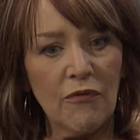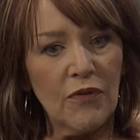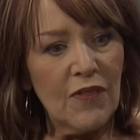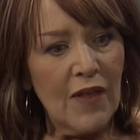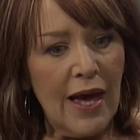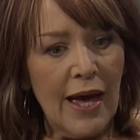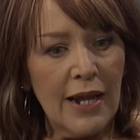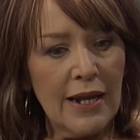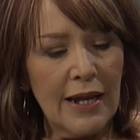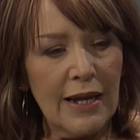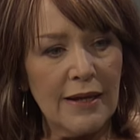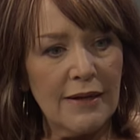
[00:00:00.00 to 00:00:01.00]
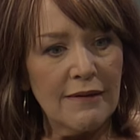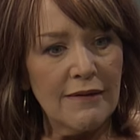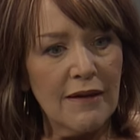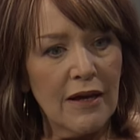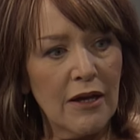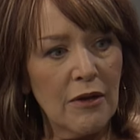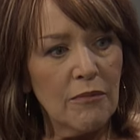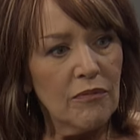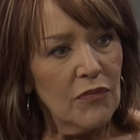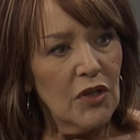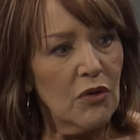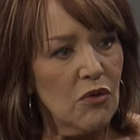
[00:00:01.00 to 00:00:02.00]
with that, and
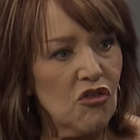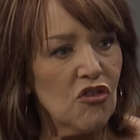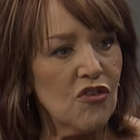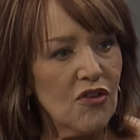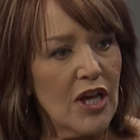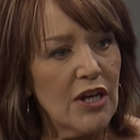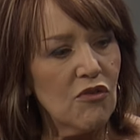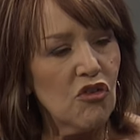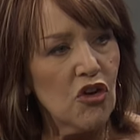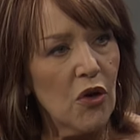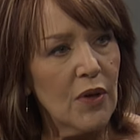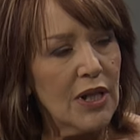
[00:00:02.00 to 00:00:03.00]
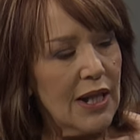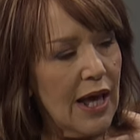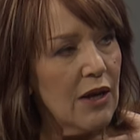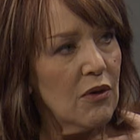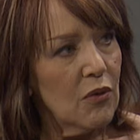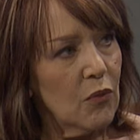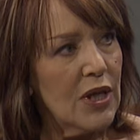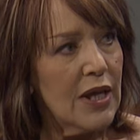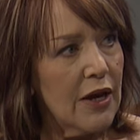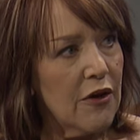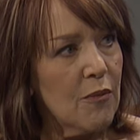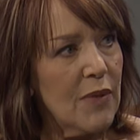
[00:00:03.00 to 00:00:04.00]
it's just kind of showing that we
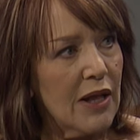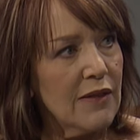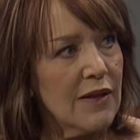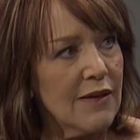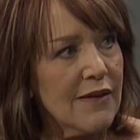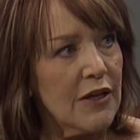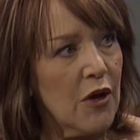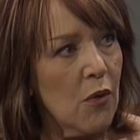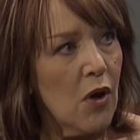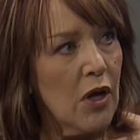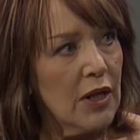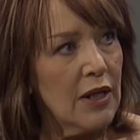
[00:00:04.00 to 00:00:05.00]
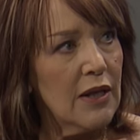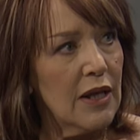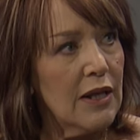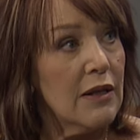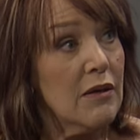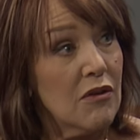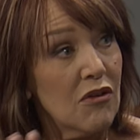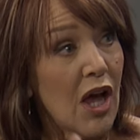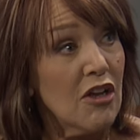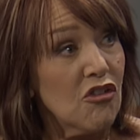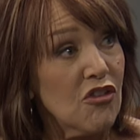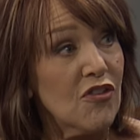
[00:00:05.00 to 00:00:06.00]
care about things that go on in
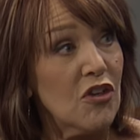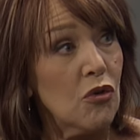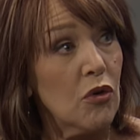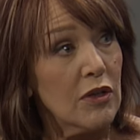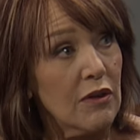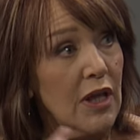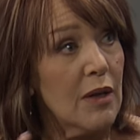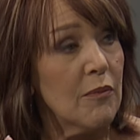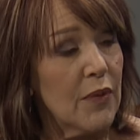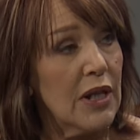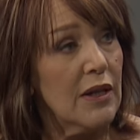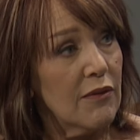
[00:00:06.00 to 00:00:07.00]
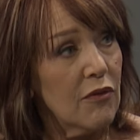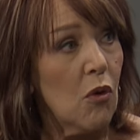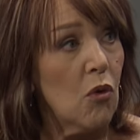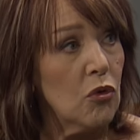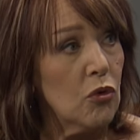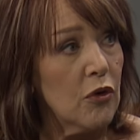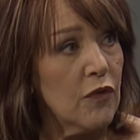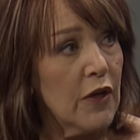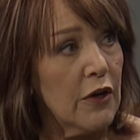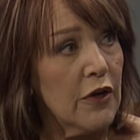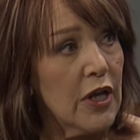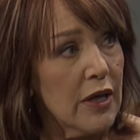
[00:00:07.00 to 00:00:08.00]
not just in Northglenn, but the whole North area.